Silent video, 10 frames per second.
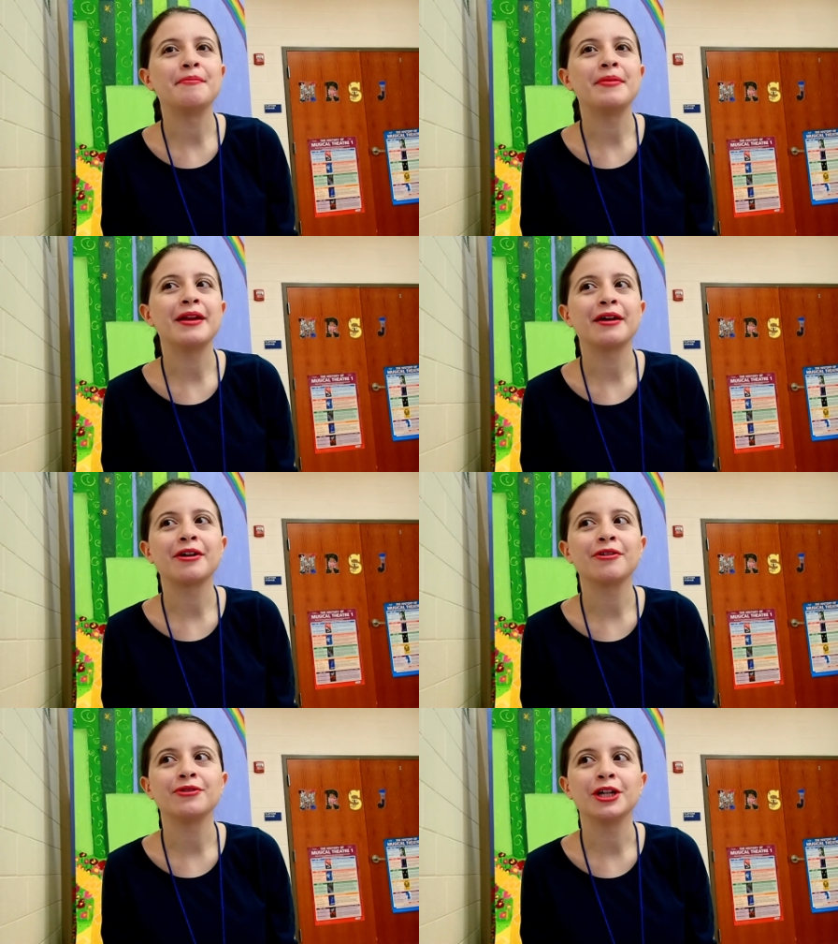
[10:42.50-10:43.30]
in a
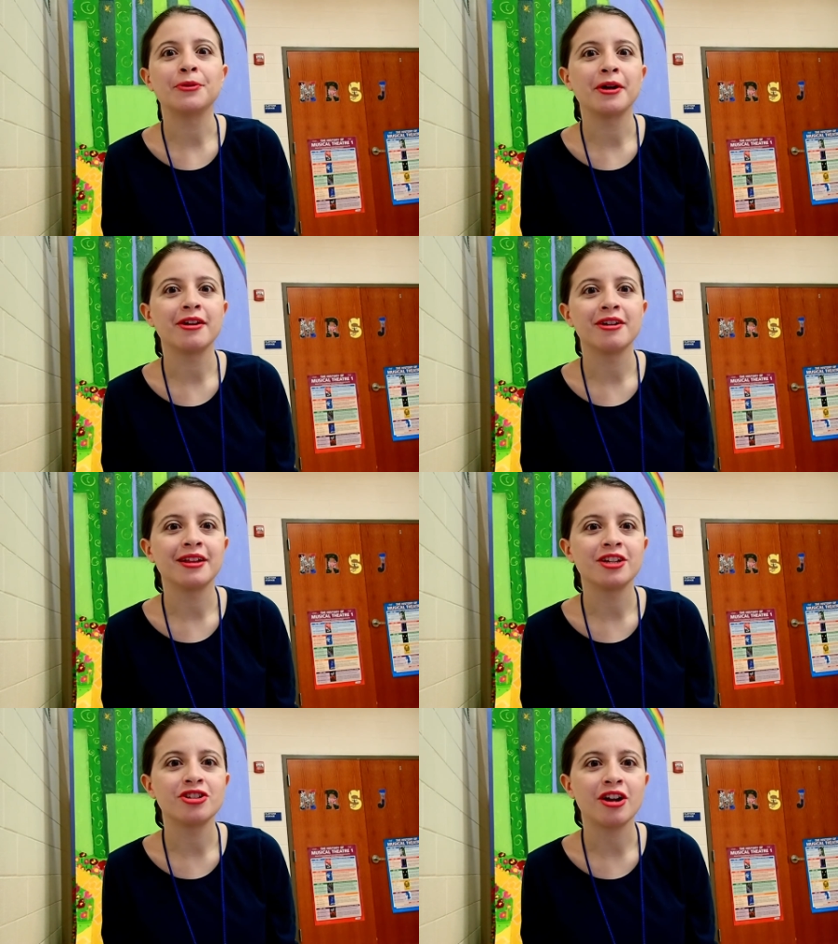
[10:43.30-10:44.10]
career where there are
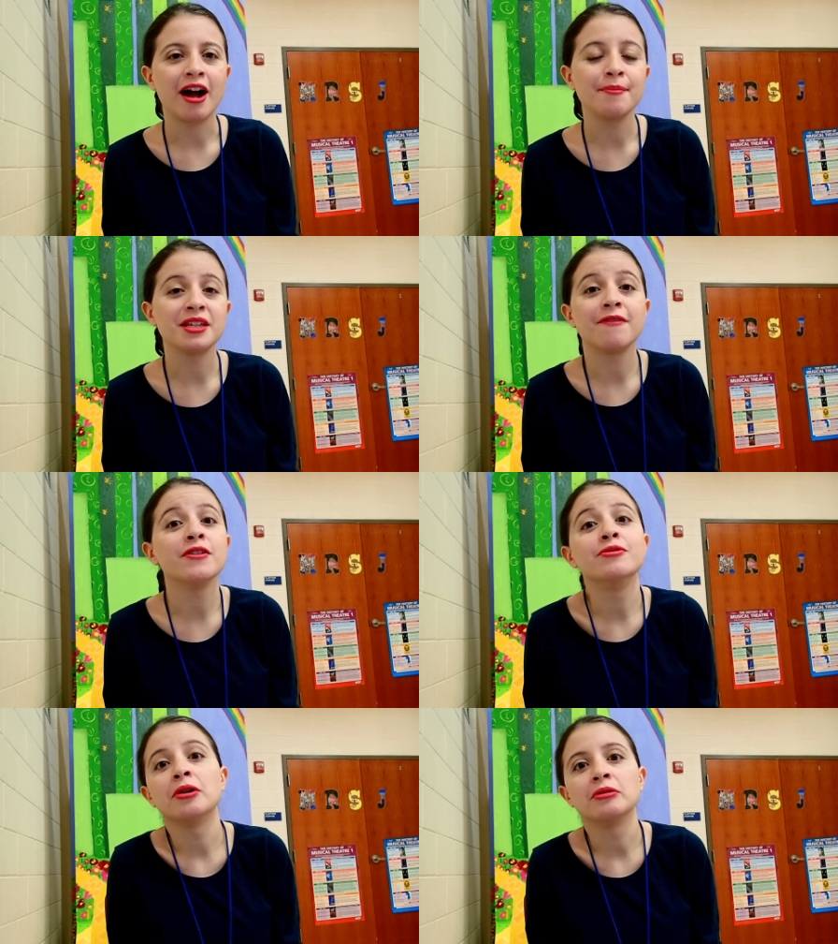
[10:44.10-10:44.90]
less jobs if
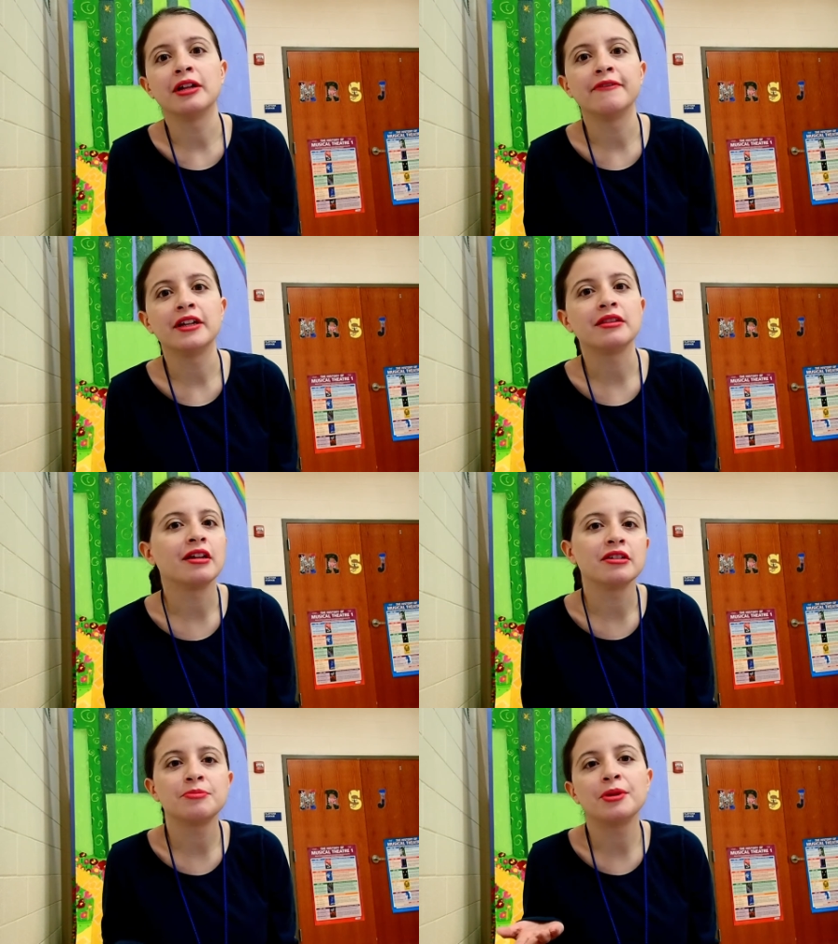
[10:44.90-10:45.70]
you don't love it?
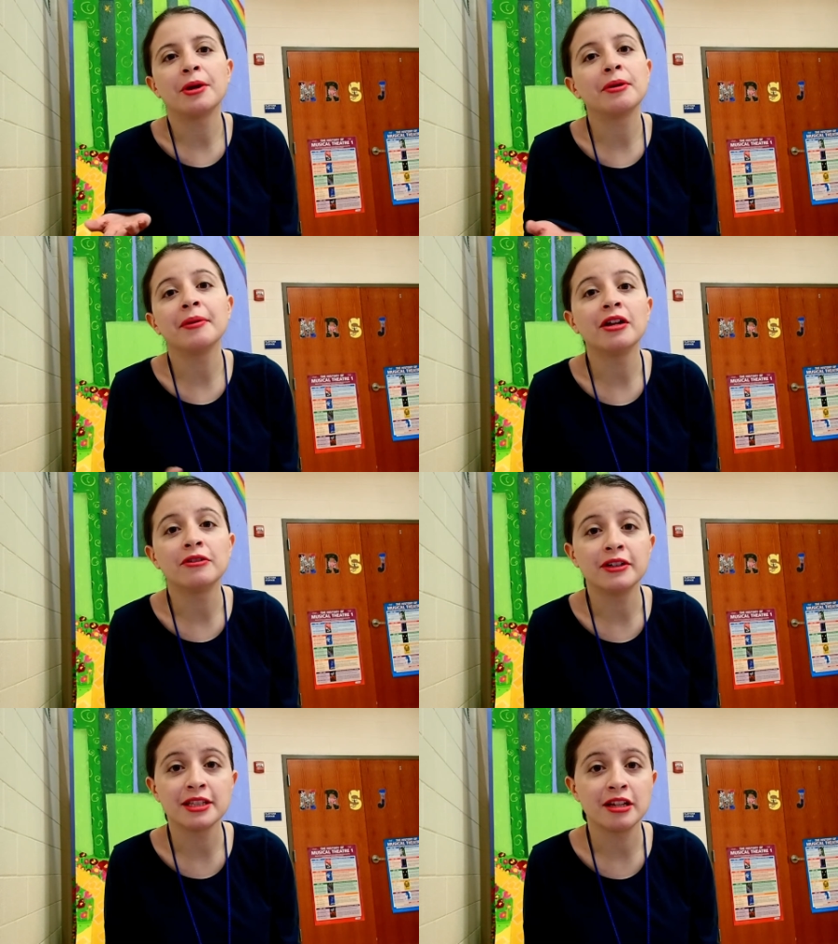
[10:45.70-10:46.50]
There would be no
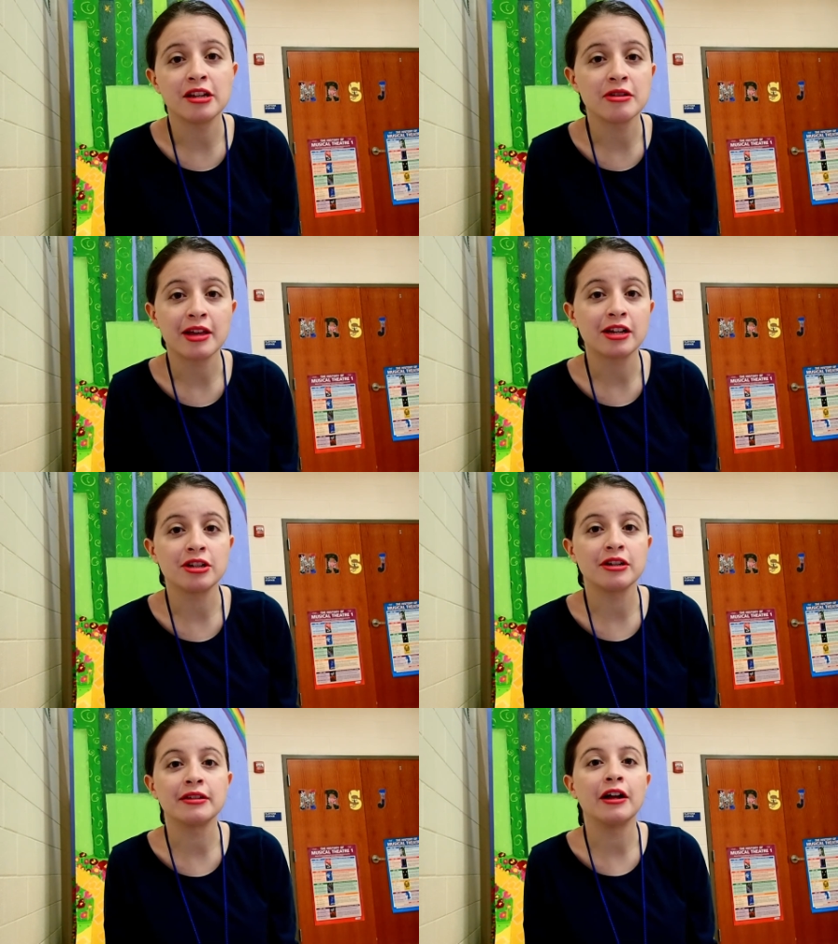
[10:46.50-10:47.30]
reason to do that to
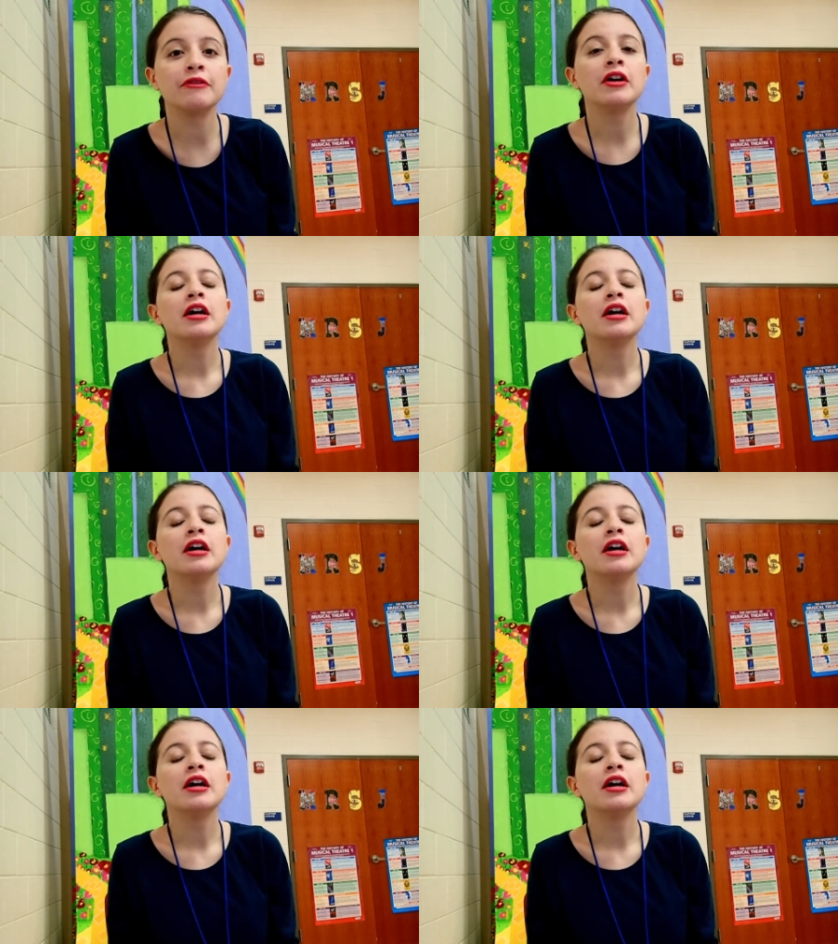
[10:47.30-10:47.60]
yourself.